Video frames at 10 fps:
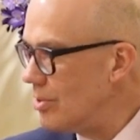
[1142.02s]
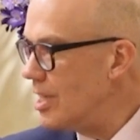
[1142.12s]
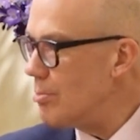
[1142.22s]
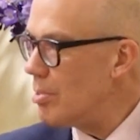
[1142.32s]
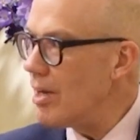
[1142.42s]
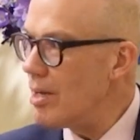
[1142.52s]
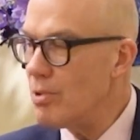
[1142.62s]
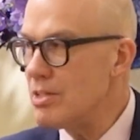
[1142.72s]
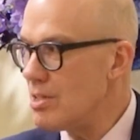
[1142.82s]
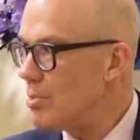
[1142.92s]
nearby
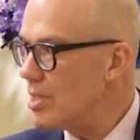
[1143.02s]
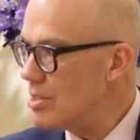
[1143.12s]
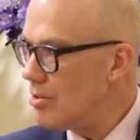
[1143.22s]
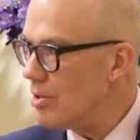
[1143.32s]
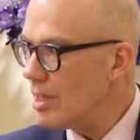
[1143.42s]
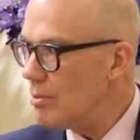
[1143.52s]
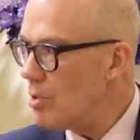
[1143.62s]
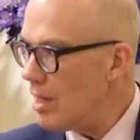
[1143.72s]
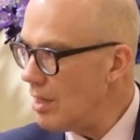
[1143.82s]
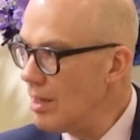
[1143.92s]
where somebody's doing it
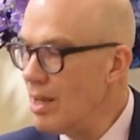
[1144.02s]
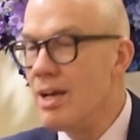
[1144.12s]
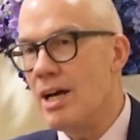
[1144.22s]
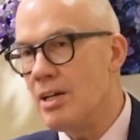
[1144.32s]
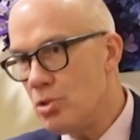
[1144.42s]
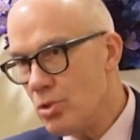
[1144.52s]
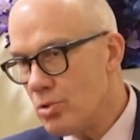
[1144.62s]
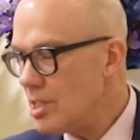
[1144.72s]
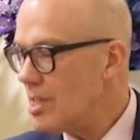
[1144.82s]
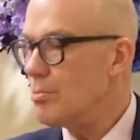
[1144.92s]
well, and
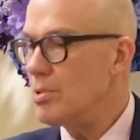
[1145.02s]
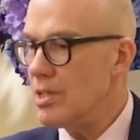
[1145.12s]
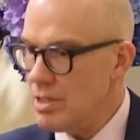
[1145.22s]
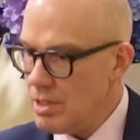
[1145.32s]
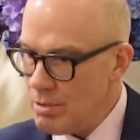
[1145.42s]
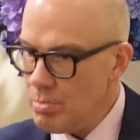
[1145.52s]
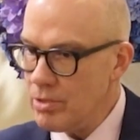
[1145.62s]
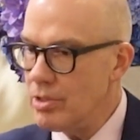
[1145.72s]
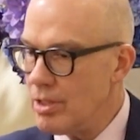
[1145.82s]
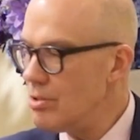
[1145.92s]
talk to that person and
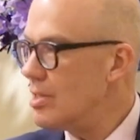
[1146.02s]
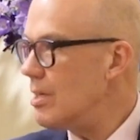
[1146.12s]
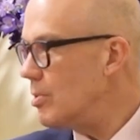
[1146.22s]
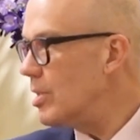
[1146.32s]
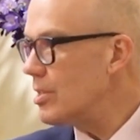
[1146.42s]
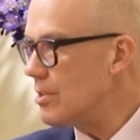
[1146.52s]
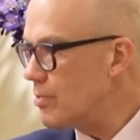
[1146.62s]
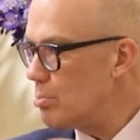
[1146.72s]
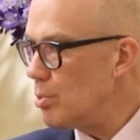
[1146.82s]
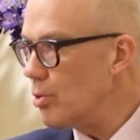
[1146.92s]
build those networks of
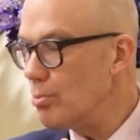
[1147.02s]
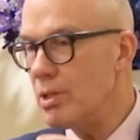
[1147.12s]
support,